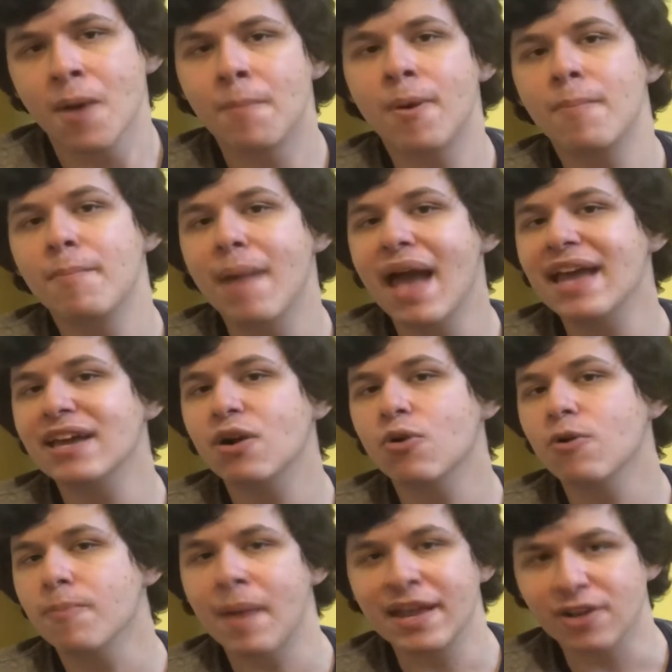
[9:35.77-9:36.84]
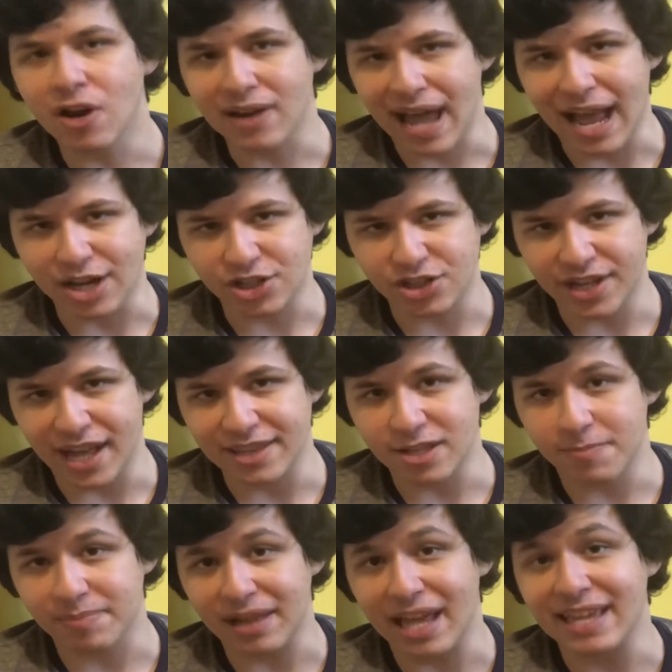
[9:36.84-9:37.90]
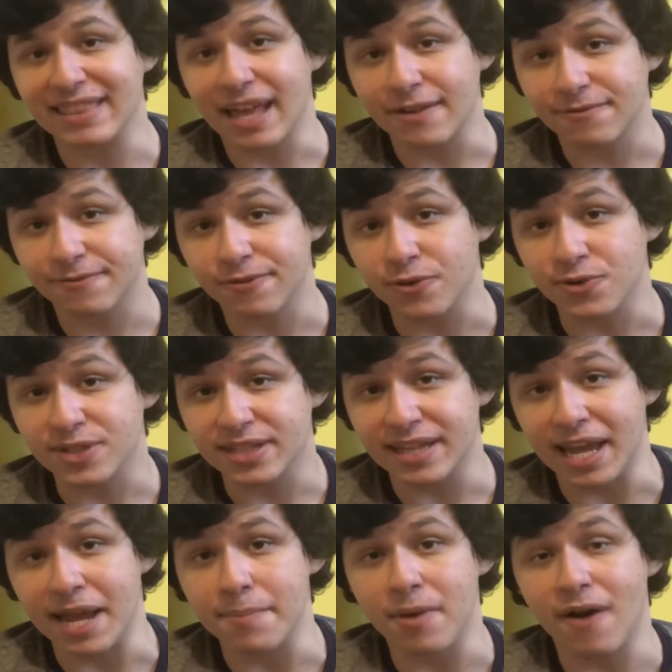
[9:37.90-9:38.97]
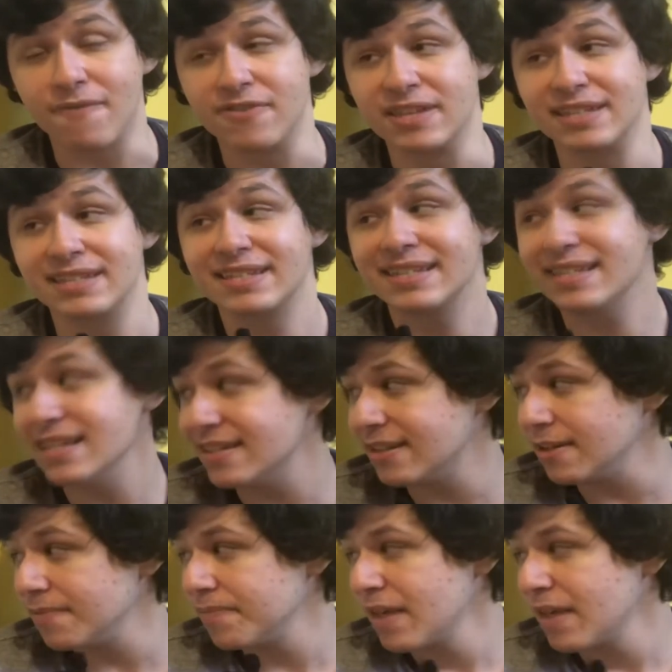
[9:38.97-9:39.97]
but may or may not actually end up playing that first game of the season.